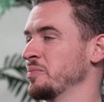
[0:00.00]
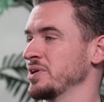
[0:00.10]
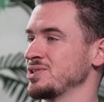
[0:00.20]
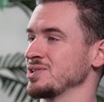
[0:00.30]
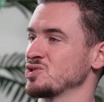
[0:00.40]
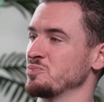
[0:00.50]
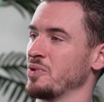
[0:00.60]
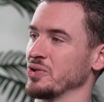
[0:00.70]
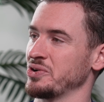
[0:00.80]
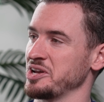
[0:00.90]
placing
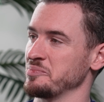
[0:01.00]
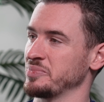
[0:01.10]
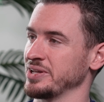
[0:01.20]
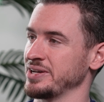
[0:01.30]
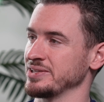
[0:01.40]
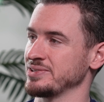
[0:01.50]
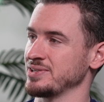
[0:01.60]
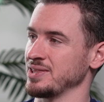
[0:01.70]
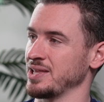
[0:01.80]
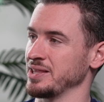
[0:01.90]
smaller implants,
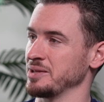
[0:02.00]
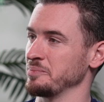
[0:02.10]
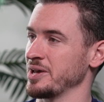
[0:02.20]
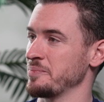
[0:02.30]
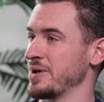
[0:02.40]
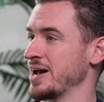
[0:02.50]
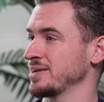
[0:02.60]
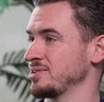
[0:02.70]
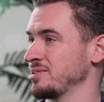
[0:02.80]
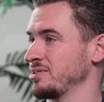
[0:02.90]
and letting them get
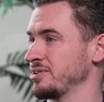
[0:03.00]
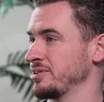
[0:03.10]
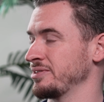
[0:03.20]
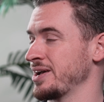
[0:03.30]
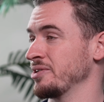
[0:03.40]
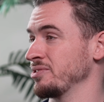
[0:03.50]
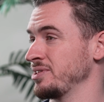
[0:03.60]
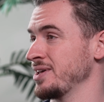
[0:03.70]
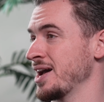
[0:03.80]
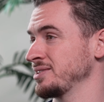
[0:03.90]
back to their
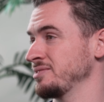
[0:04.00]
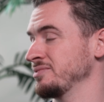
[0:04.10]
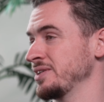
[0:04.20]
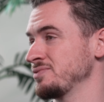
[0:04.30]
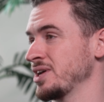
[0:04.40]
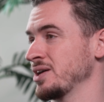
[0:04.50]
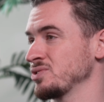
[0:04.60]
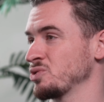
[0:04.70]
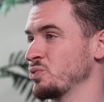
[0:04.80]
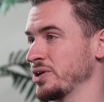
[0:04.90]
healthy, active
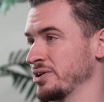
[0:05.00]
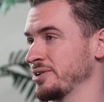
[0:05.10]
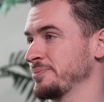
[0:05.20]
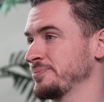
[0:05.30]
lifestyles quicker.